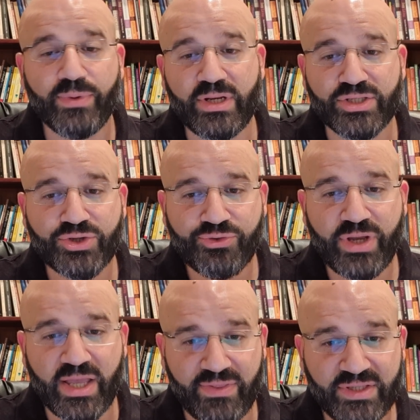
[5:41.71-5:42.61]
And
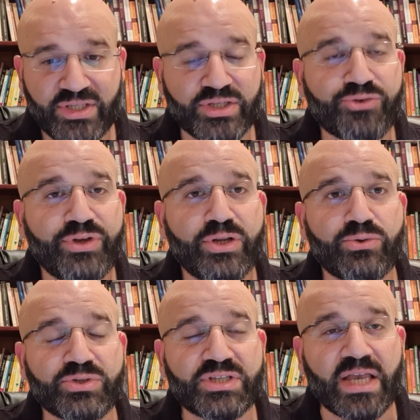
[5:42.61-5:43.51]
this is a
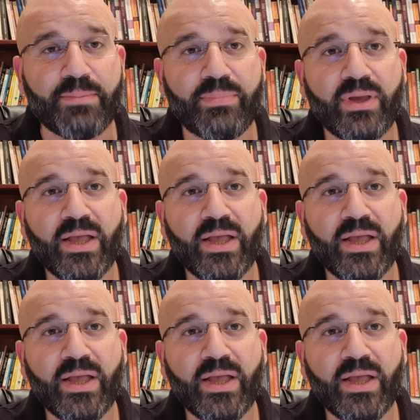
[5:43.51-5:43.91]
critical step,